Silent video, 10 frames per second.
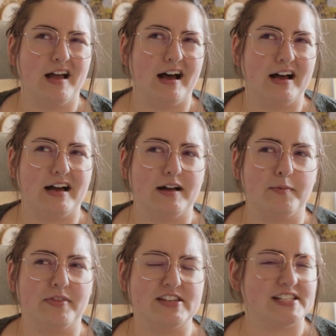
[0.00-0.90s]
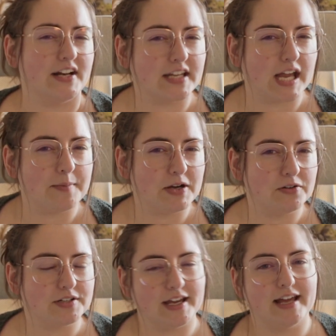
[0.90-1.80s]
the sun came
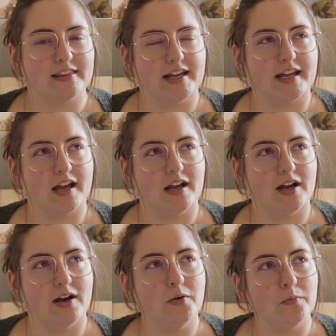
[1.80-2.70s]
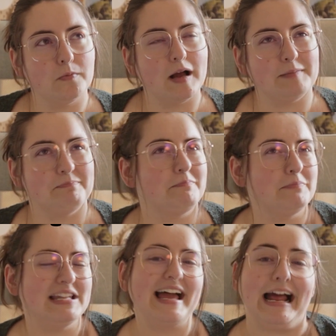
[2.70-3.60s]
out and like a
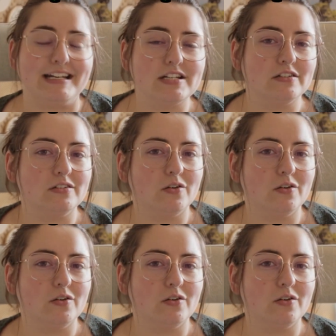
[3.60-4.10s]
plant,